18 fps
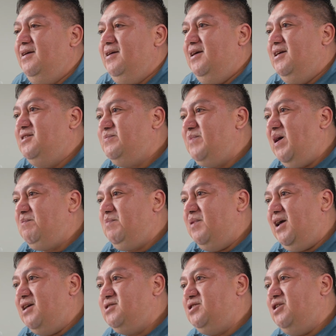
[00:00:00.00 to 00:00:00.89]
It's my
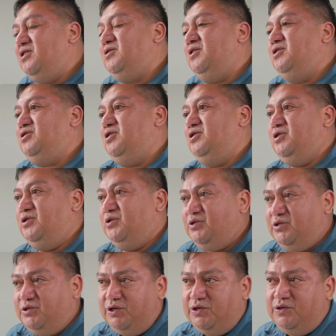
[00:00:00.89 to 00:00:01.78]
pleasure to
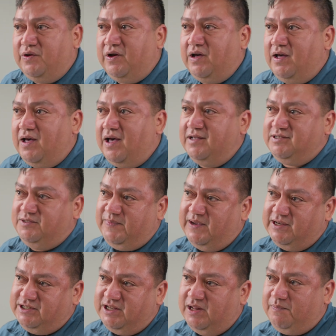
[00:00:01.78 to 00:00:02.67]
introduce to you a
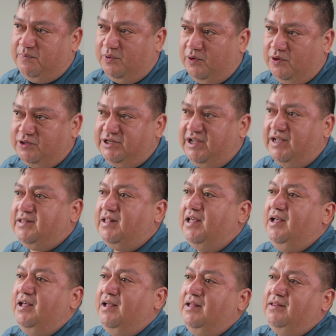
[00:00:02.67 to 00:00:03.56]
special
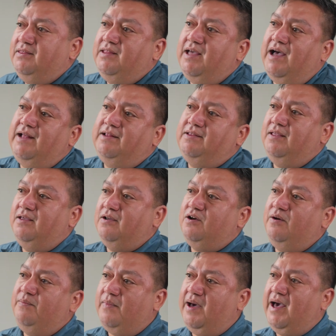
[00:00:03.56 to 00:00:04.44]
project
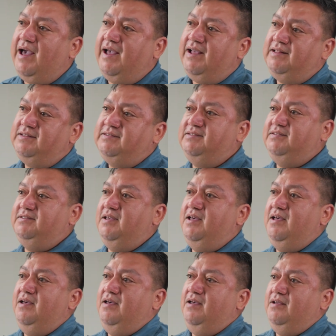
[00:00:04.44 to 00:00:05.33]
that combines
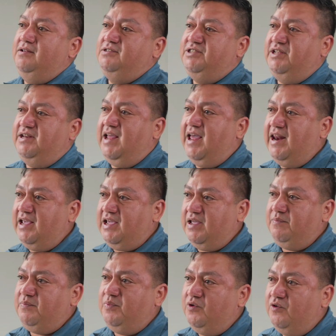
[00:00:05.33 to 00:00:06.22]

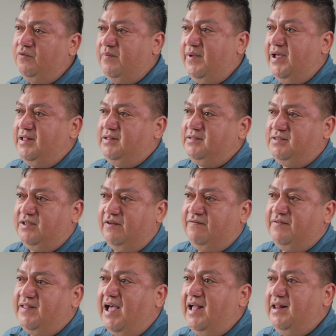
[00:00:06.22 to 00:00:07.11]
genetic improvement
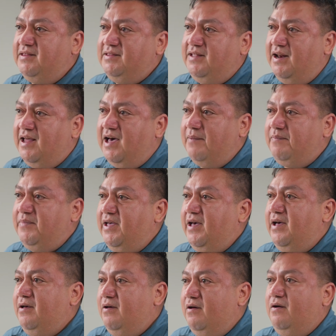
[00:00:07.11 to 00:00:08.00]
of Nile
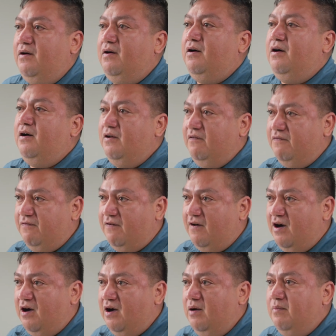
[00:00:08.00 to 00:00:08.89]
tilapia,
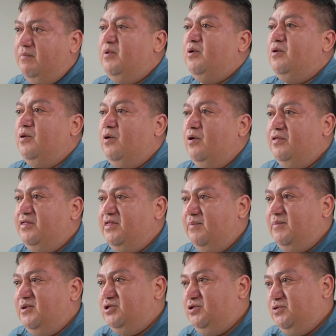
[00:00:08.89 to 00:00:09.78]
on-farm growth
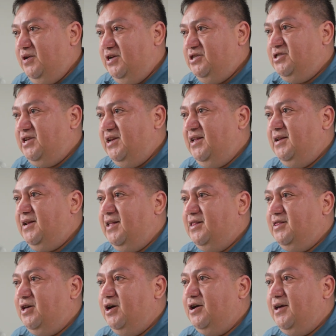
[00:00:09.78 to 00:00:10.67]
demonstration in
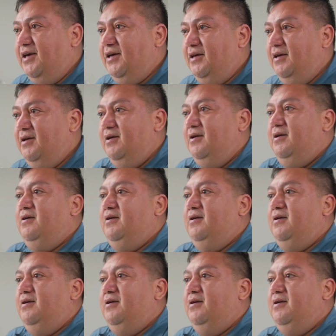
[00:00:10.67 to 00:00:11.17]
Kentucky,